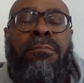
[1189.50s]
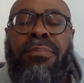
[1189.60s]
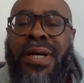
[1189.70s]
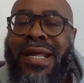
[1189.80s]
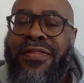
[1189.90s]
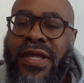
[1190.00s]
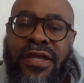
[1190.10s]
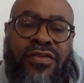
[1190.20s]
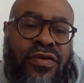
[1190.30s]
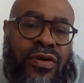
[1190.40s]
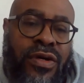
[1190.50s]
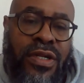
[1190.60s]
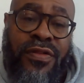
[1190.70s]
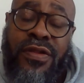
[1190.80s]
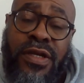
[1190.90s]
but I think it's good.
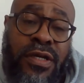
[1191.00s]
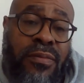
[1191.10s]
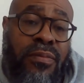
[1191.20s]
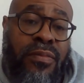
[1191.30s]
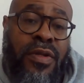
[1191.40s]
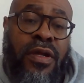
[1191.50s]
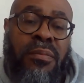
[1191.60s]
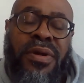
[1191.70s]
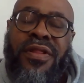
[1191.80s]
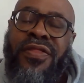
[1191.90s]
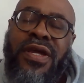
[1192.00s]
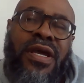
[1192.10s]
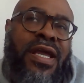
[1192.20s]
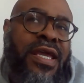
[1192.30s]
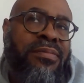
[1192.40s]
It's deep. But the thing
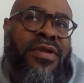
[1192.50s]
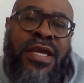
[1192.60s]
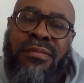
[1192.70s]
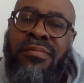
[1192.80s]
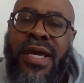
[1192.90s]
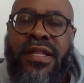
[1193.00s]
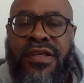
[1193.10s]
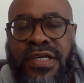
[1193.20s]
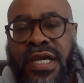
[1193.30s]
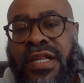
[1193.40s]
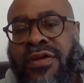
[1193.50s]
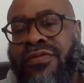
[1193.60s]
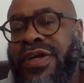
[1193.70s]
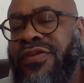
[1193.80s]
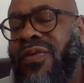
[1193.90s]
I keep getting back to Jaden, the
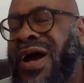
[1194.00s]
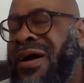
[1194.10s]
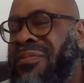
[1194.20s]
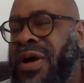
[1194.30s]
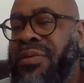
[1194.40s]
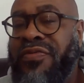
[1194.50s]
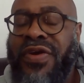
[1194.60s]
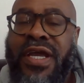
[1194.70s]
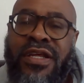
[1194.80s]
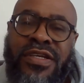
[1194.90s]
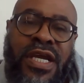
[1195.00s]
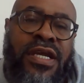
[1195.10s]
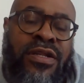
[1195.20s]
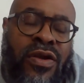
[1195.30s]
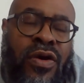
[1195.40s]
reason why I'm, I'm a fan of
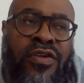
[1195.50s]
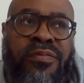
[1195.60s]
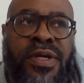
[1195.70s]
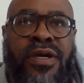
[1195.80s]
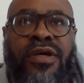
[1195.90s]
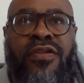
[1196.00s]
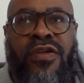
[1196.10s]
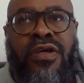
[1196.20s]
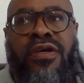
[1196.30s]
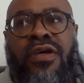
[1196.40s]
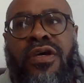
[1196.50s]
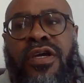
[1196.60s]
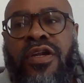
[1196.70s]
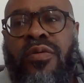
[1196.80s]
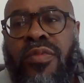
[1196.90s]
Jaden, y'all, is because,
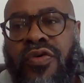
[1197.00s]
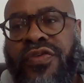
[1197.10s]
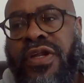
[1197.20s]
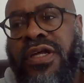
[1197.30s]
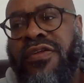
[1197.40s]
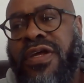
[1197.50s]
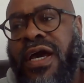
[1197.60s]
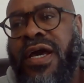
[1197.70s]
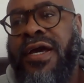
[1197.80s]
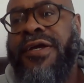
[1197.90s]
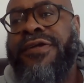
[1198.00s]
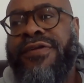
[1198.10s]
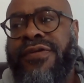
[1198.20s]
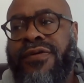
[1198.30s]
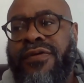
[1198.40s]
you know, most of these guys,